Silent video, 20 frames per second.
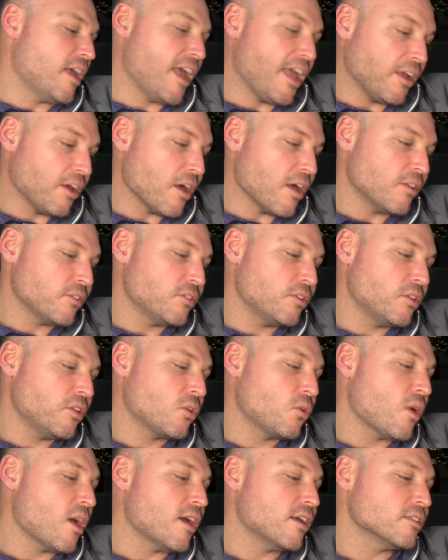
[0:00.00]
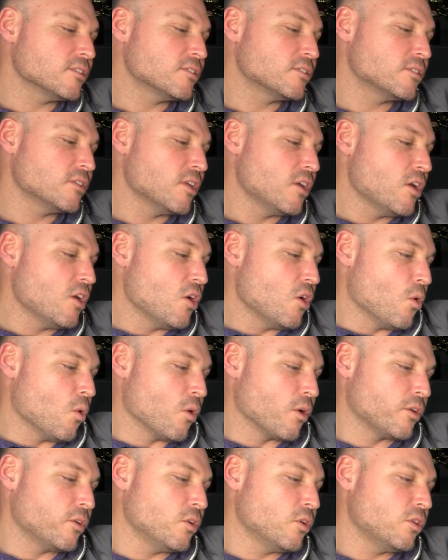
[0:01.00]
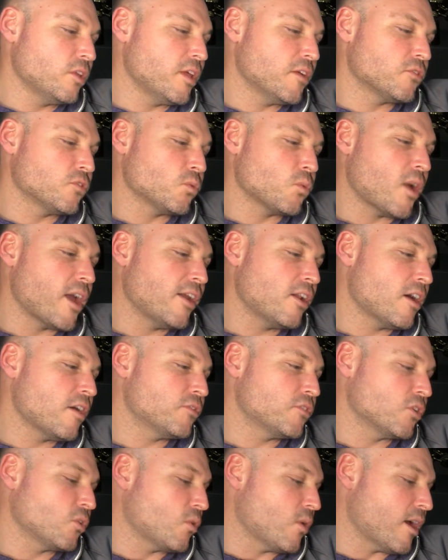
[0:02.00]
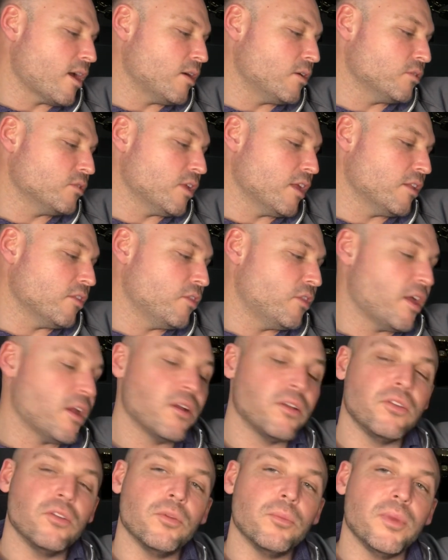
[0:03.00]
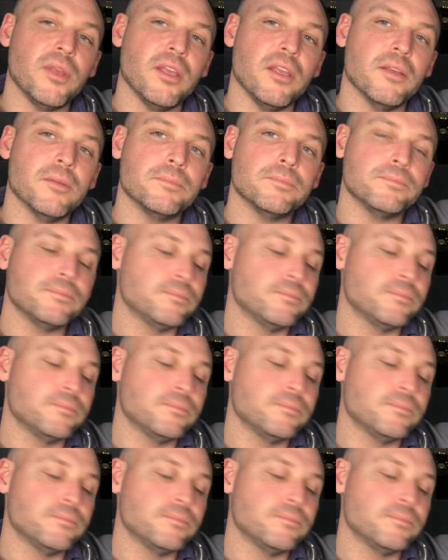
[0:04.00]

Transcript: Hang on to the grass, or you'll lift right off the ground, and there you'll be."